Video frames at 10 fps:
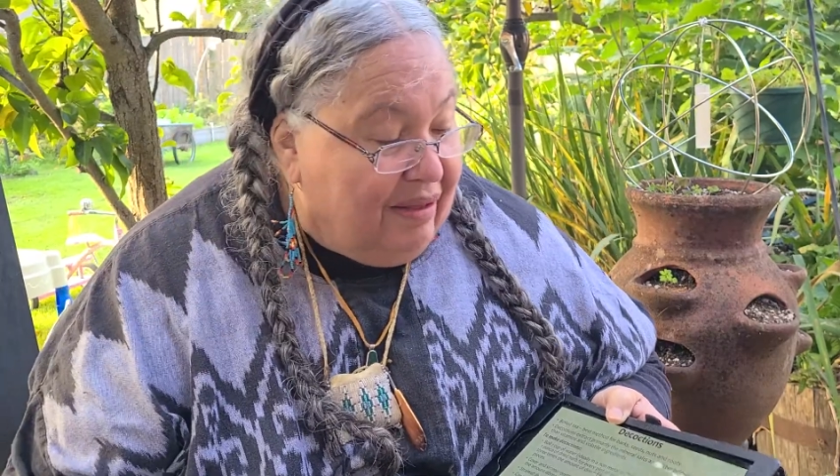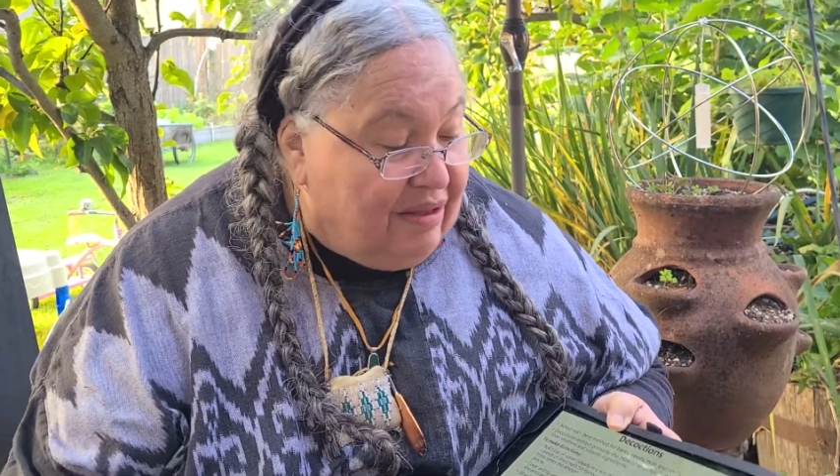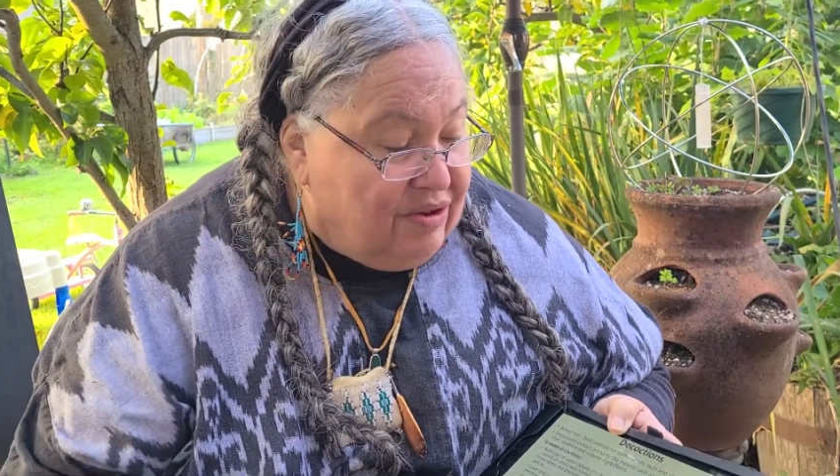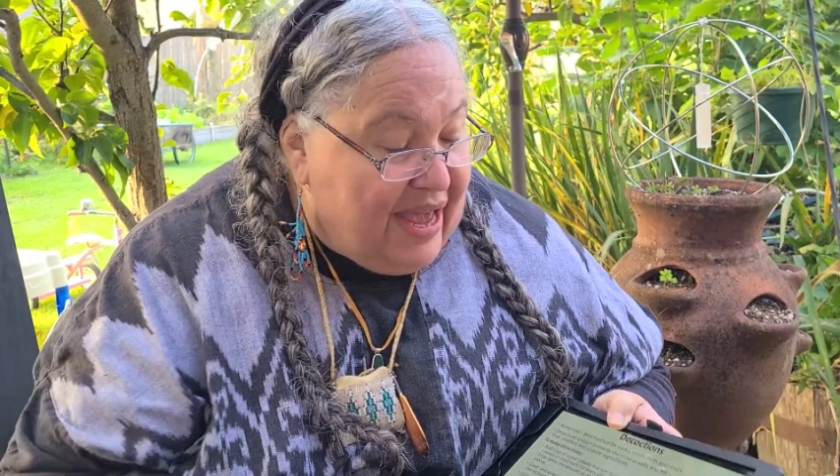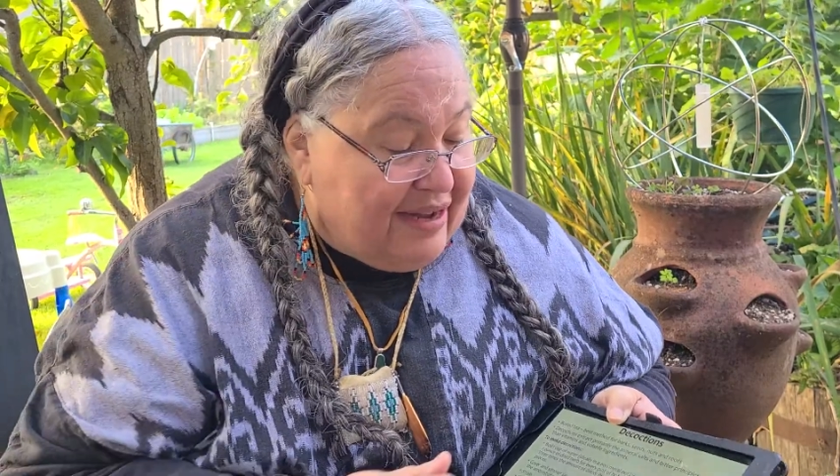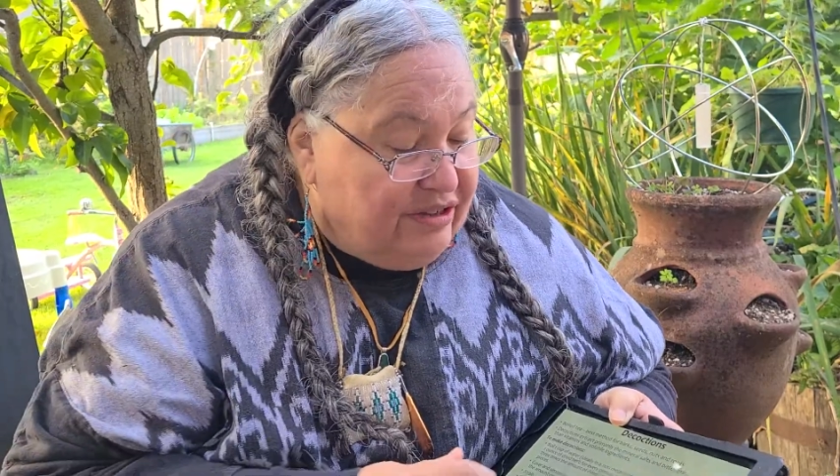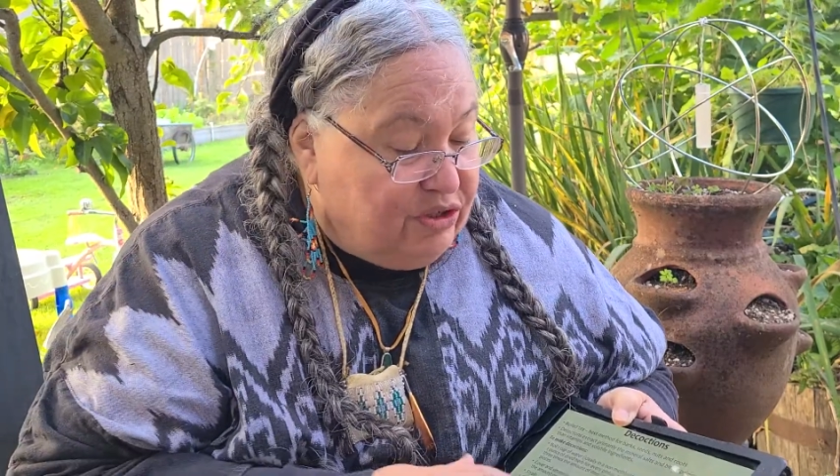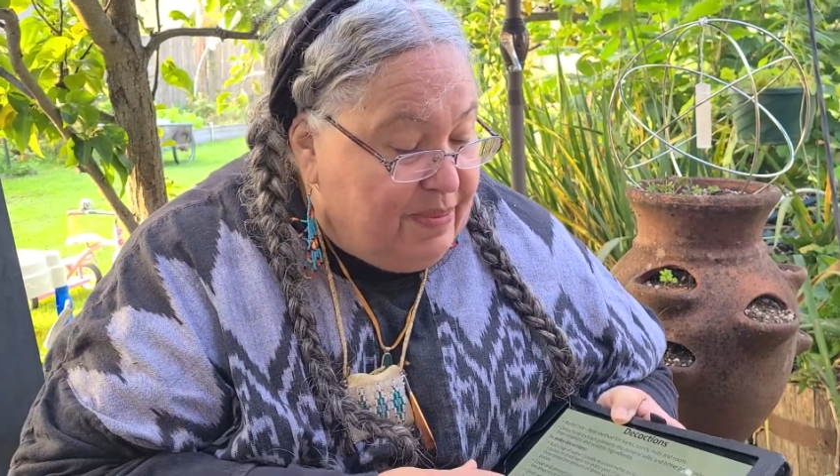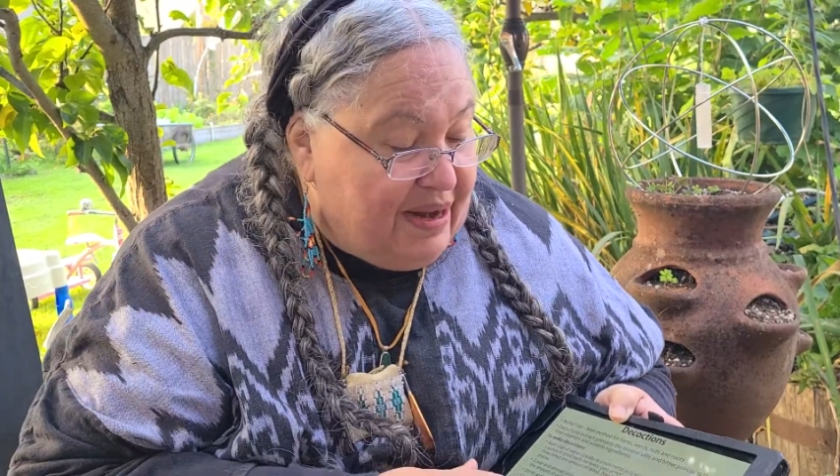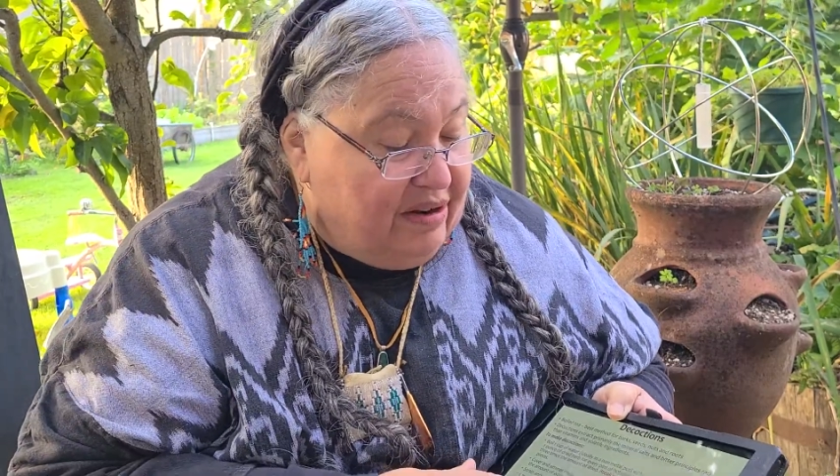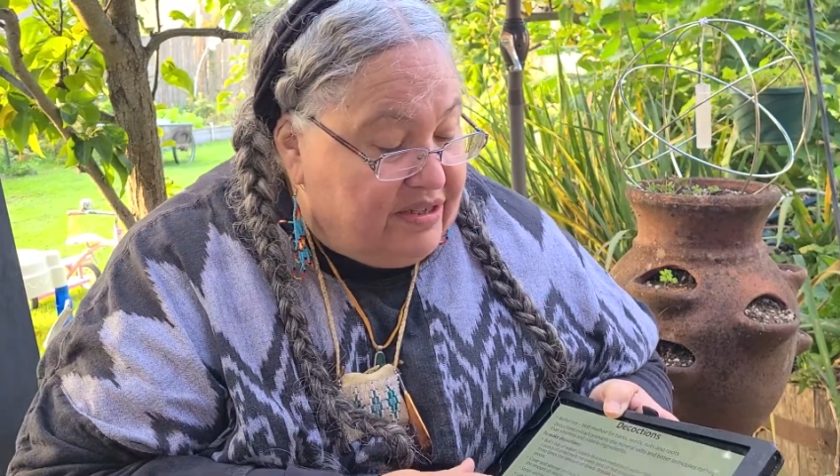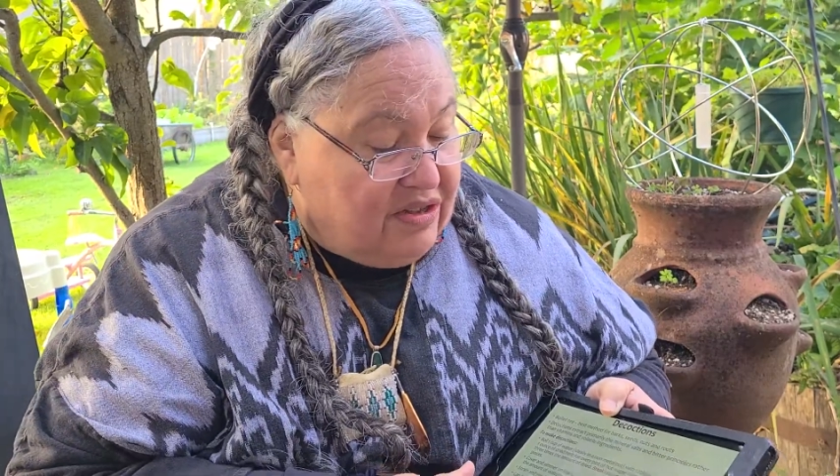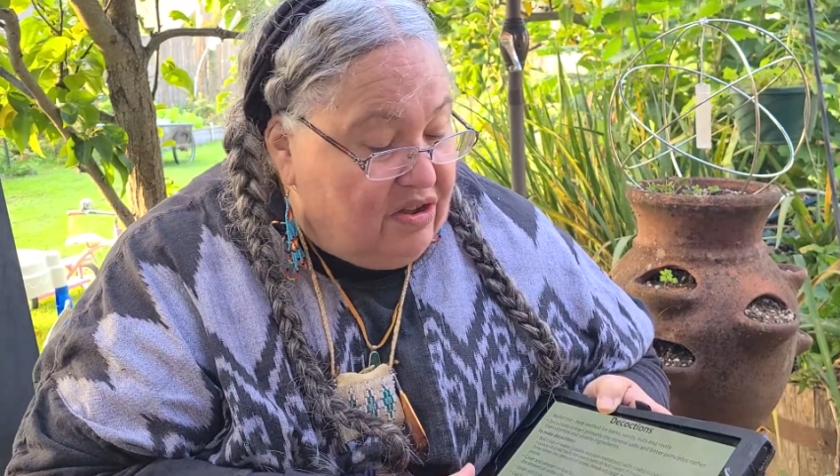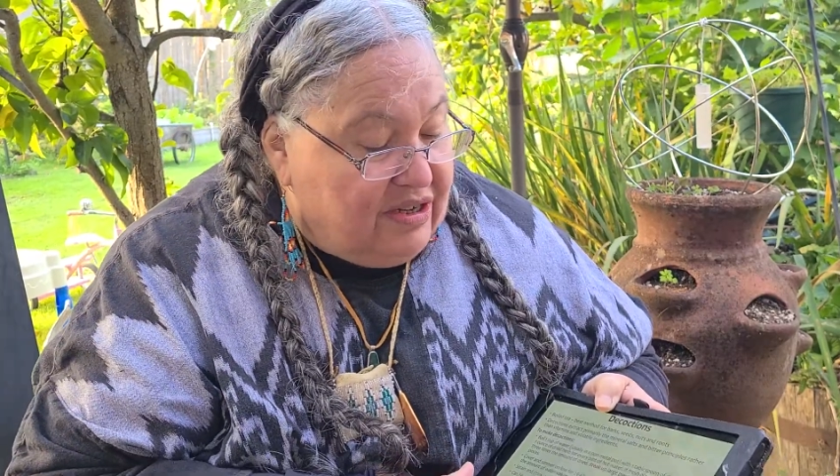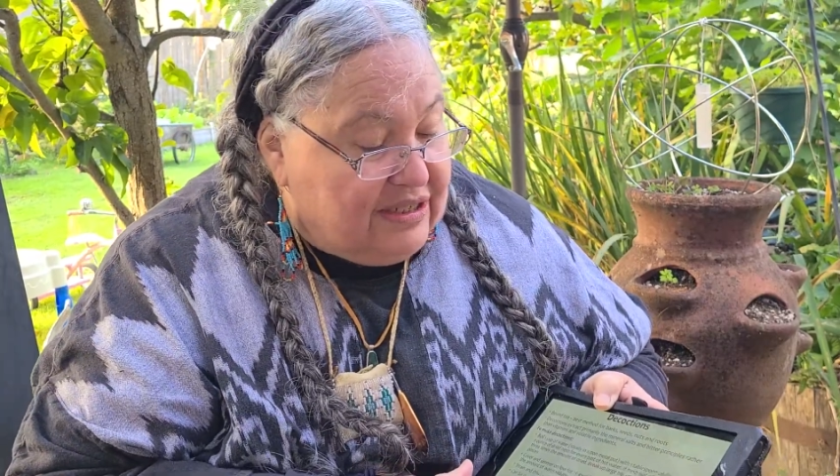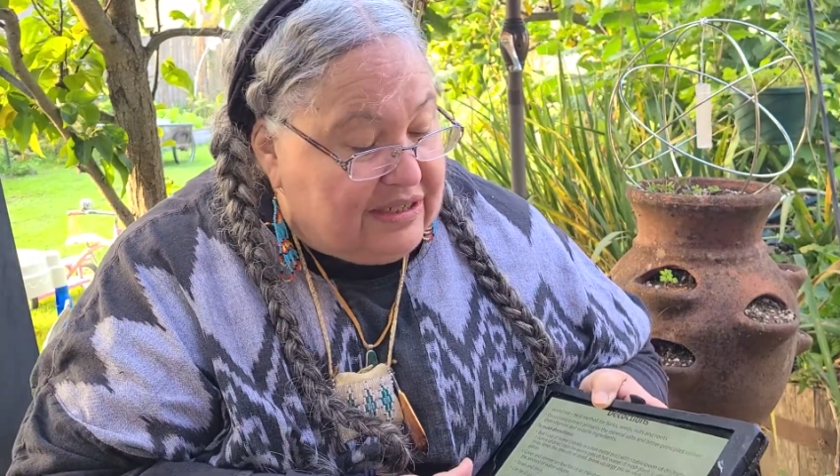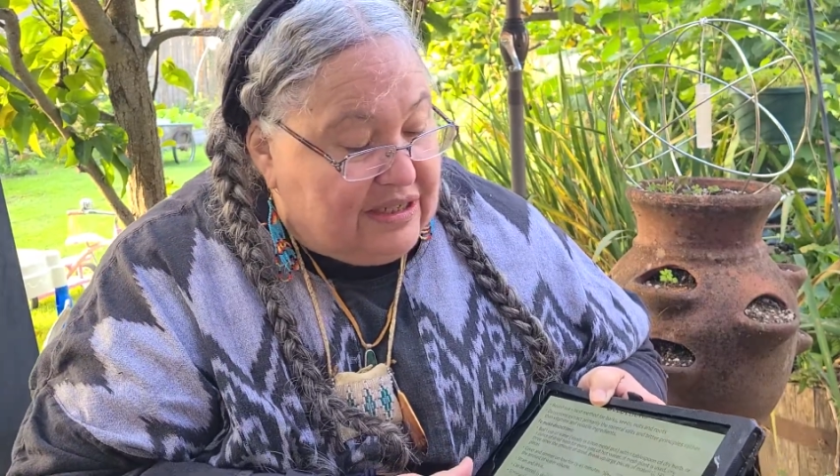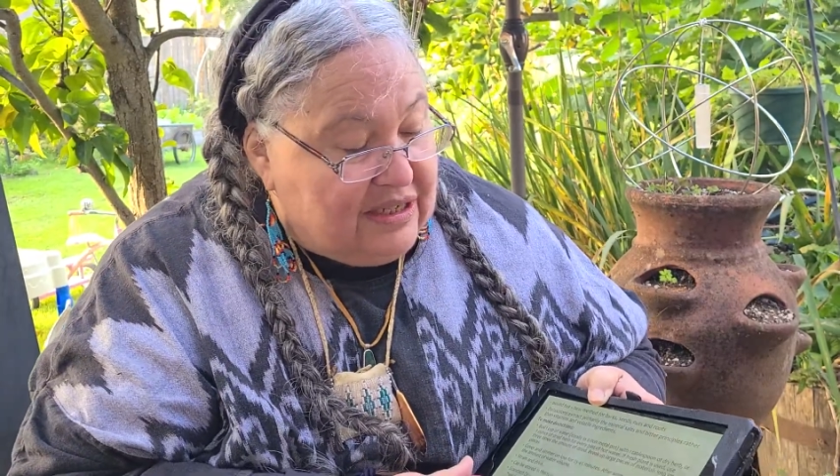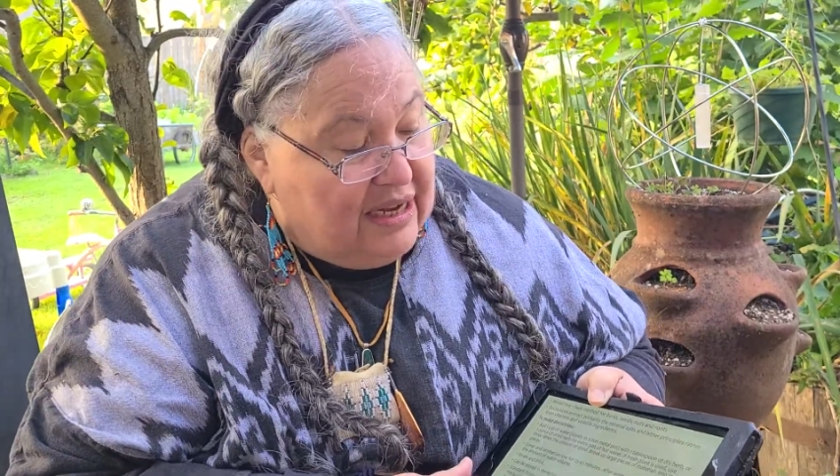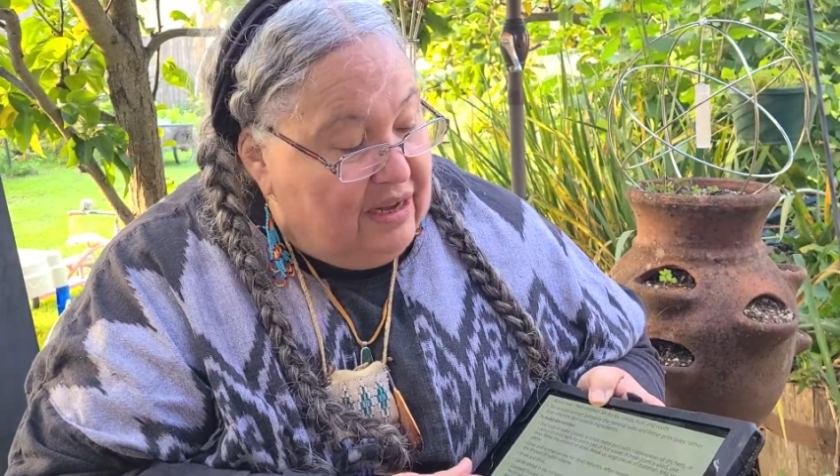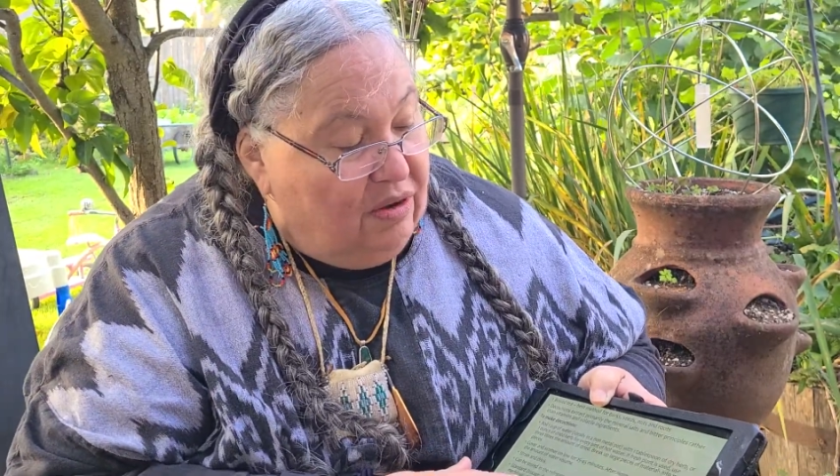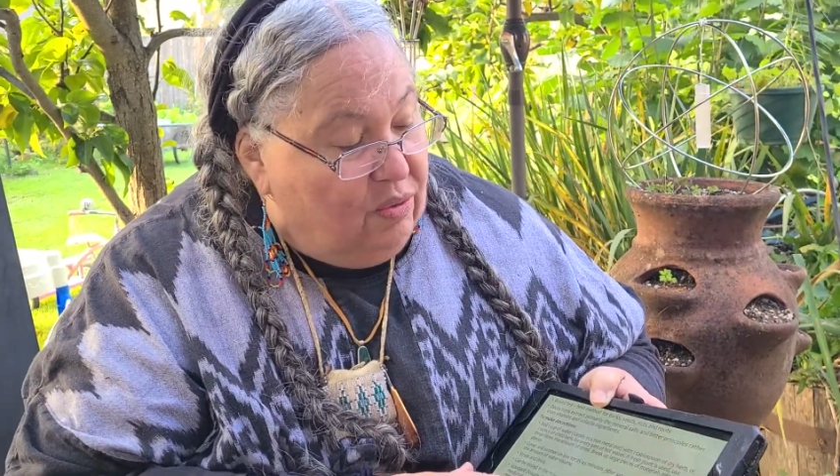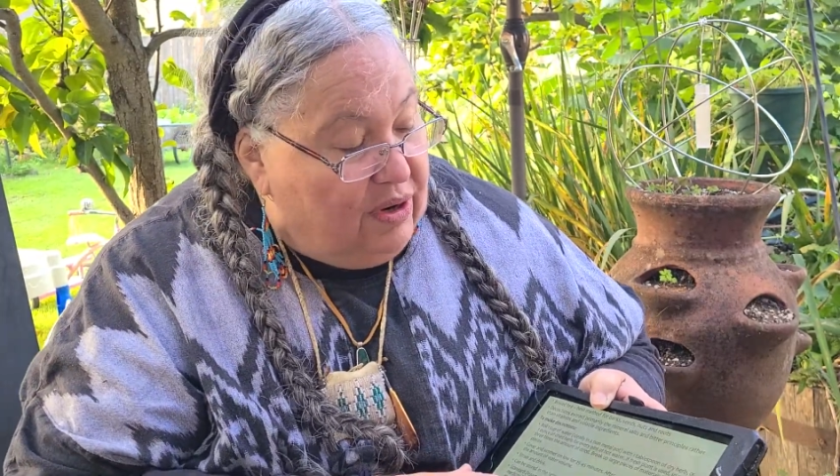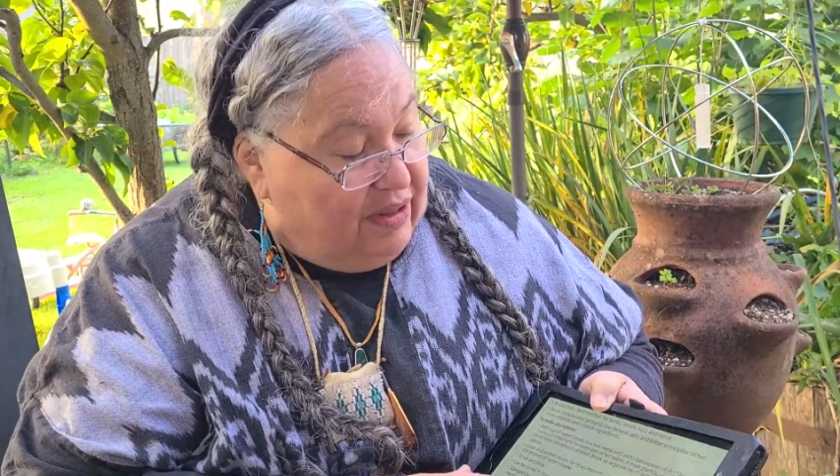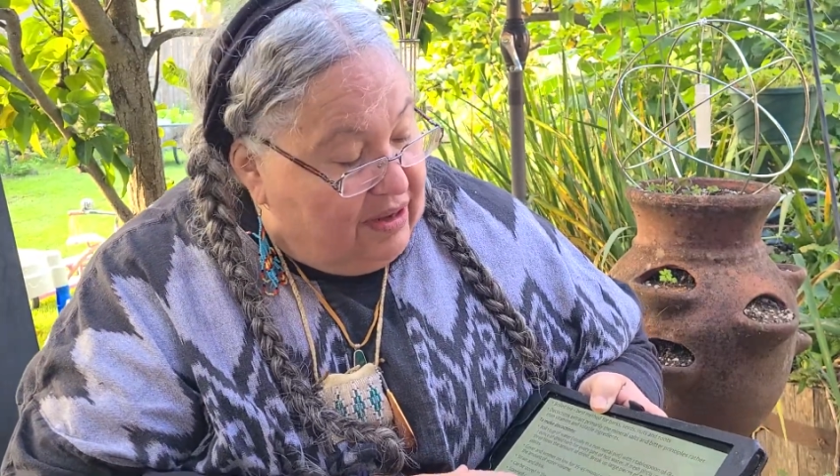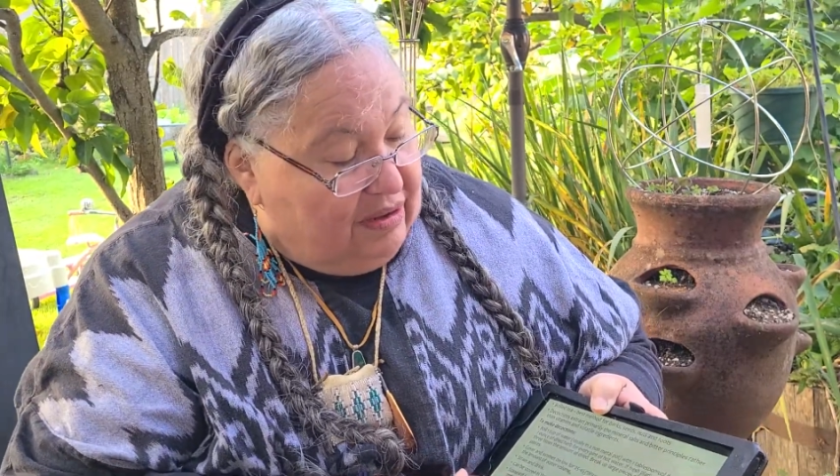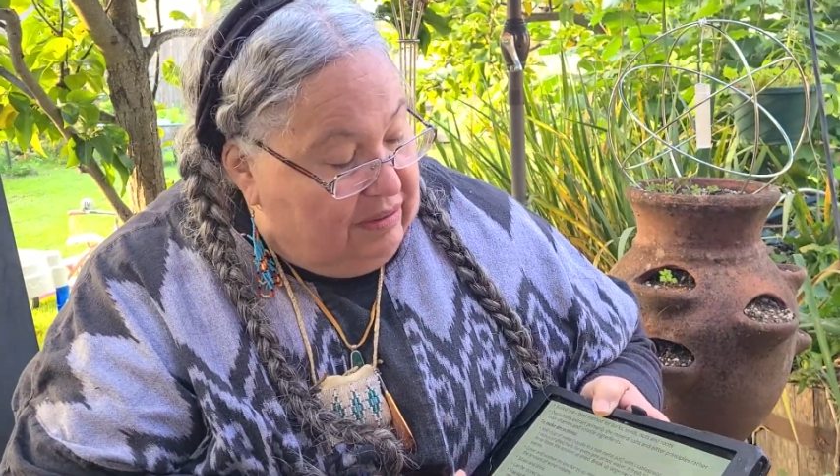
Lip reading: you can use metal as long as it's one of the